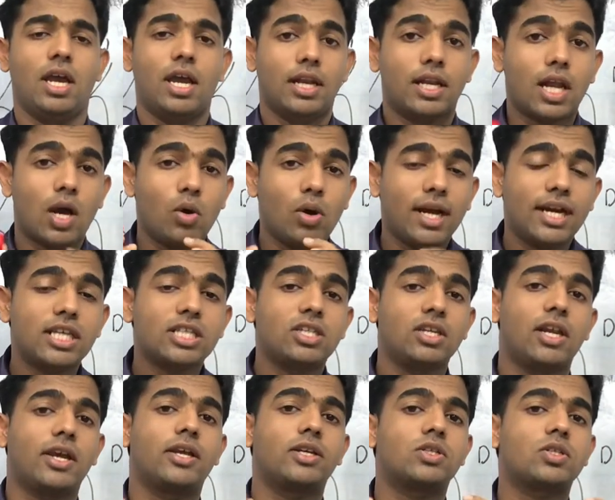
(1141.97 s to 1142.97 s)
Now let us
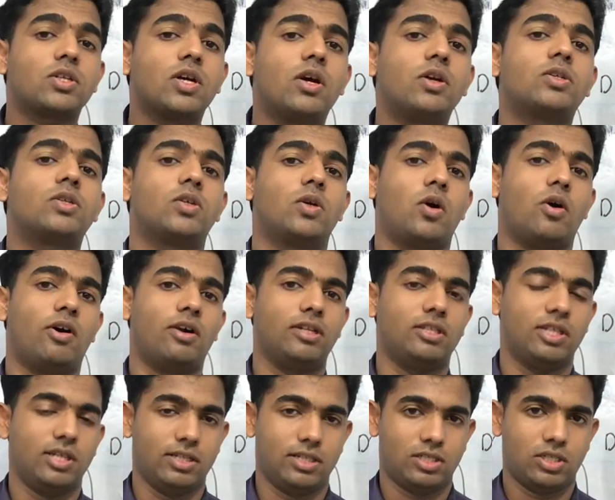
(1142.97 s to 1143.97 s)
discuss on
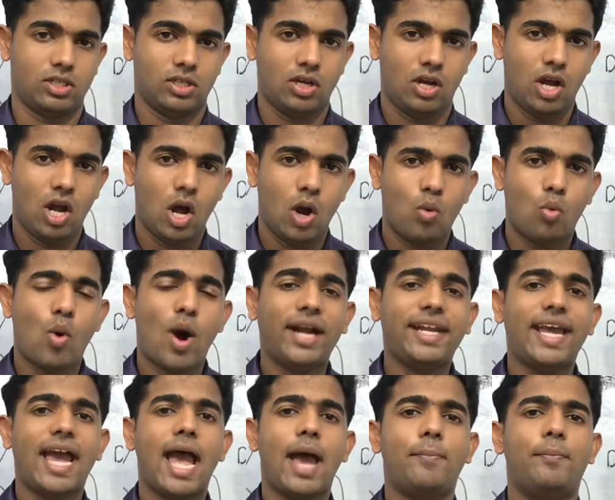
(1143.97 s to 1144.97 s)
this.
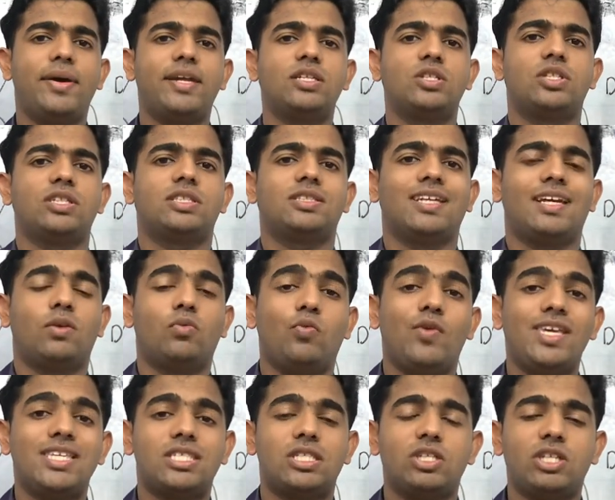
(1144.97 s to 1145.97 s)
What happens is that
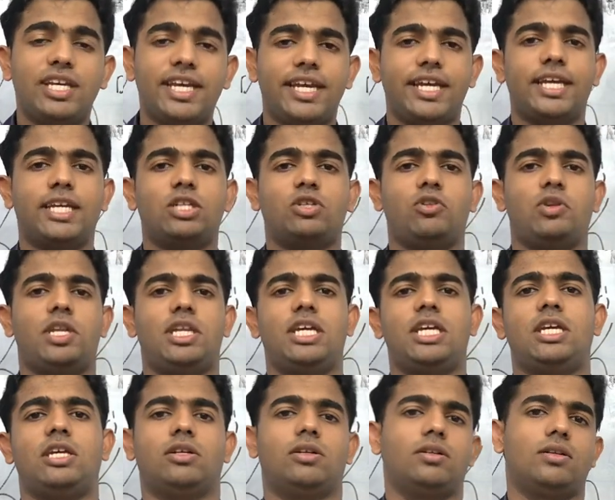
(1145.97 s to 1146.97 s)
we see in
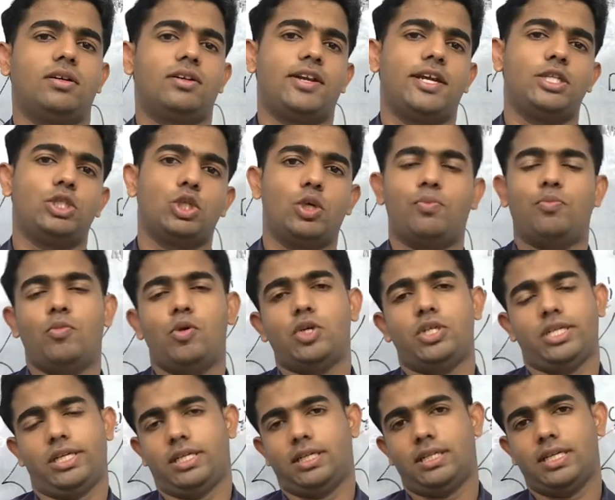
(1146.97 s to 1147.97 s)
knee range of
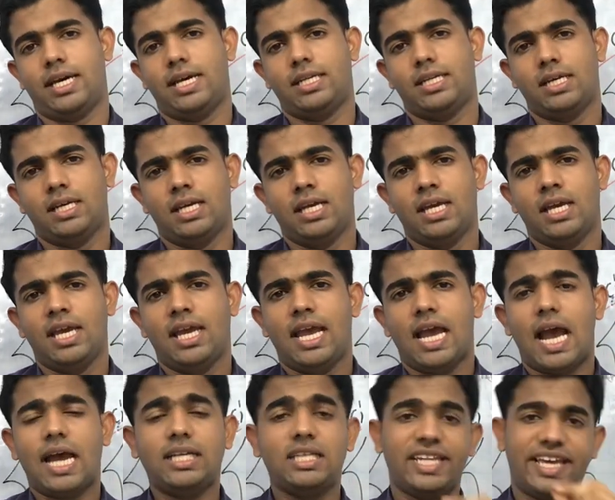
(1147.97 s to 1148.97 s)
motion that
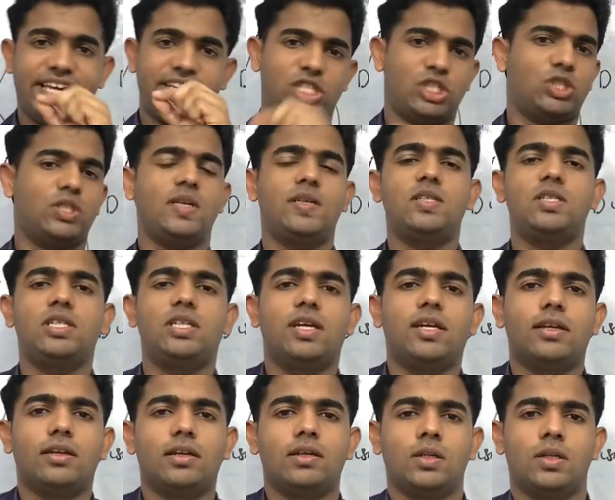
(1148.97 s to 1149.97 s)
at
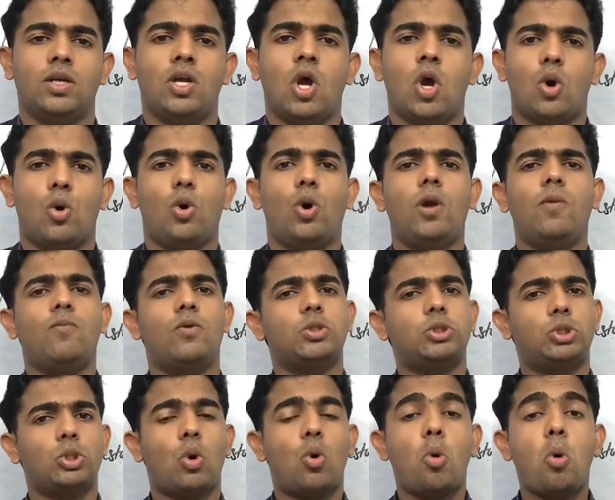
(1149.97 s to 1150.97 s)
extension,
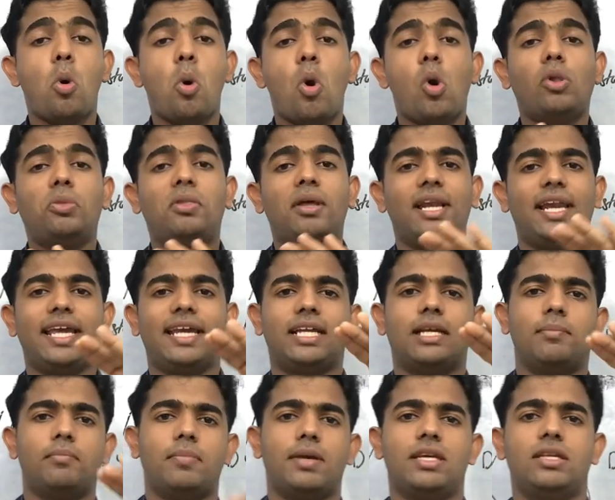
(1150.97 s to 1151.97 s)
almost all the
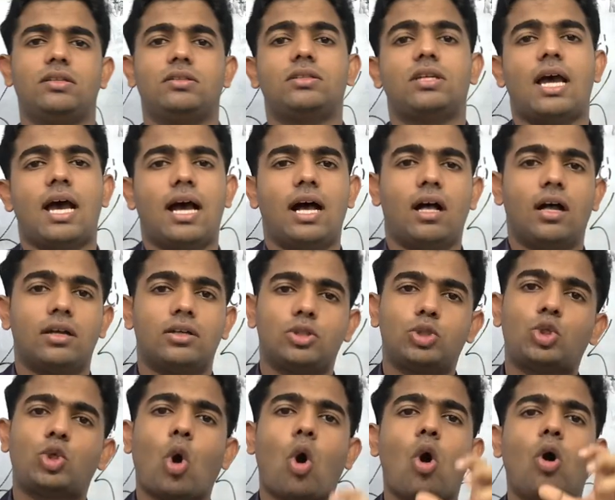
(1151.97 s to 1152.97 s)
ligaments are
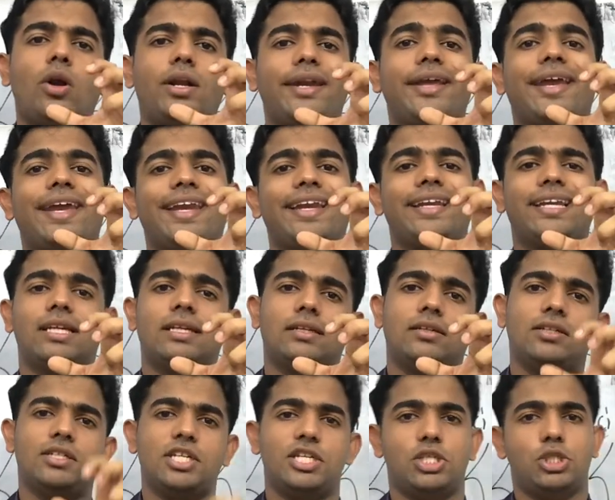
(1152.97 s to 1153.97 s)
taut in
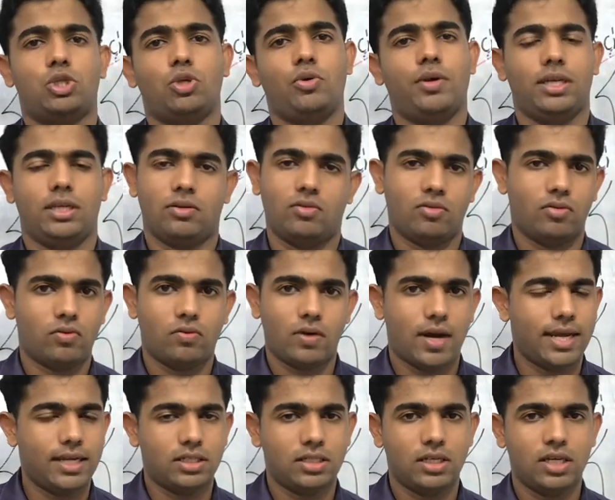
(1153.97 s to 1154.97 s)
knee joint,
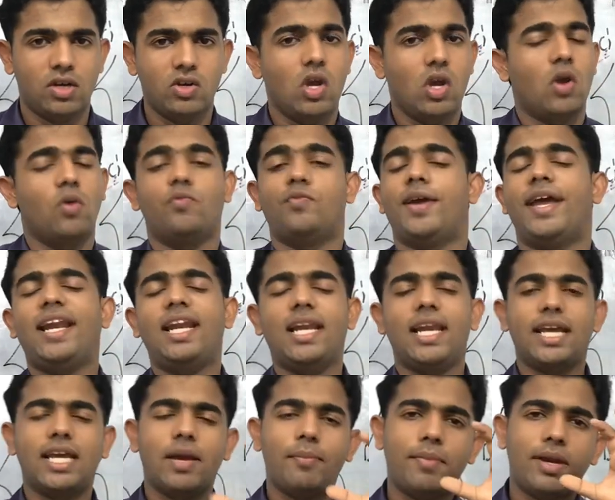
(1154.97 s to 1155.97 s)
alright? When
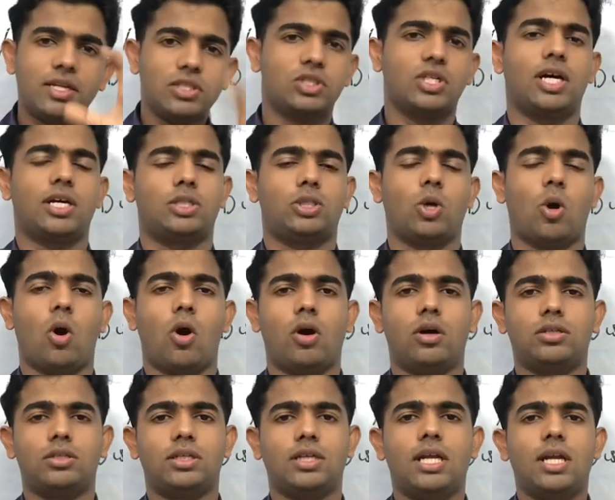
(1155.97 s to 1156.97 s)
ligaments are
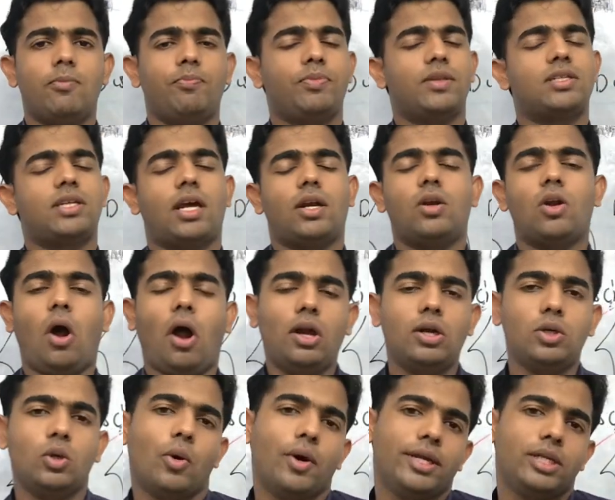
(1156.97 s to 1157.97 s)
taut, these are
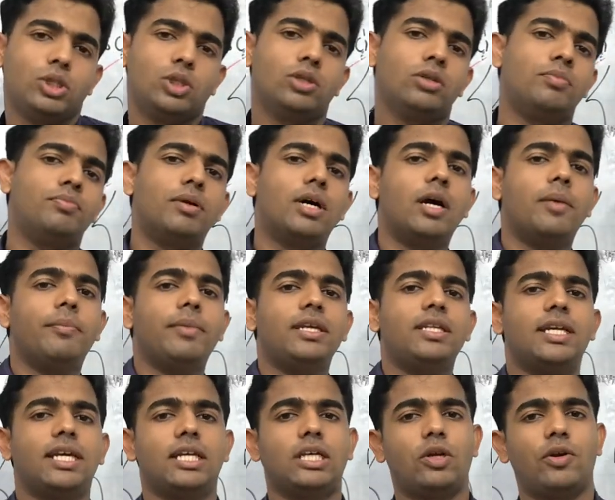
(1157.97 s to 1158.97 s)
not going to
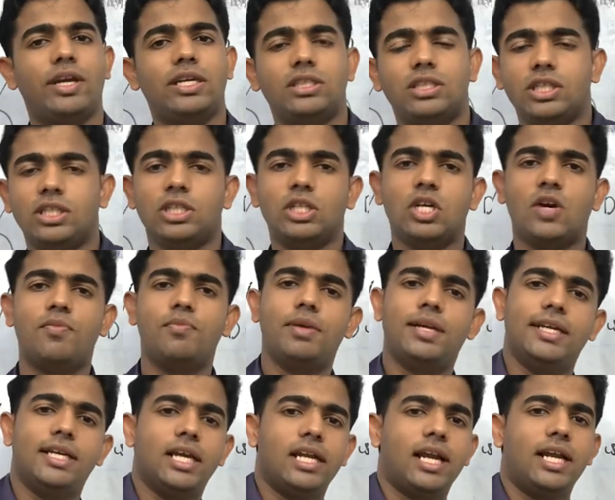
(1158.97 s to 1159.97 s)
permit a great degree of
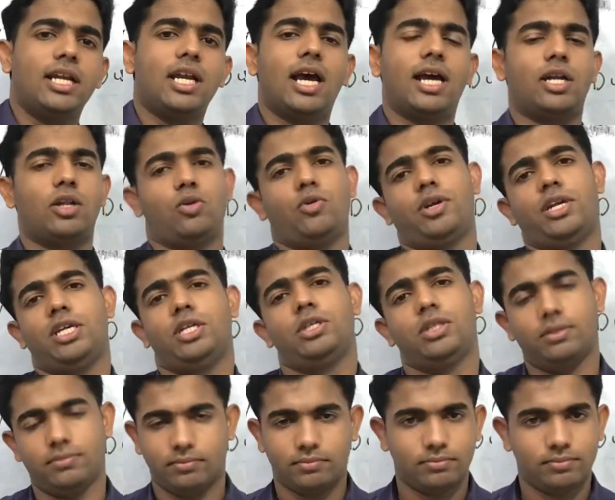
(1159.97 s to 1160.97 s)
medial and lateral
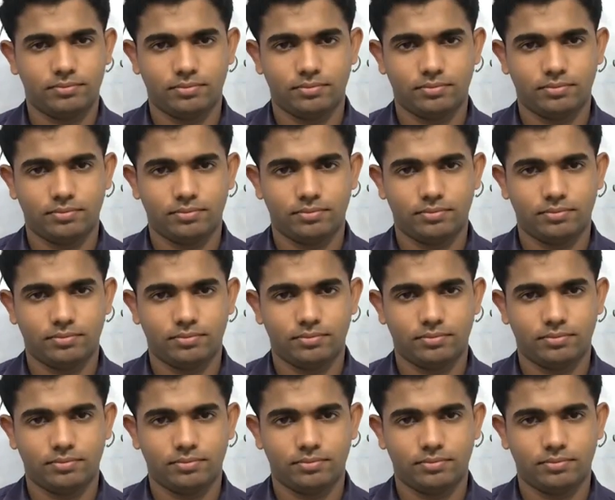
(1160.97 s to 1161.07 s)
rotation,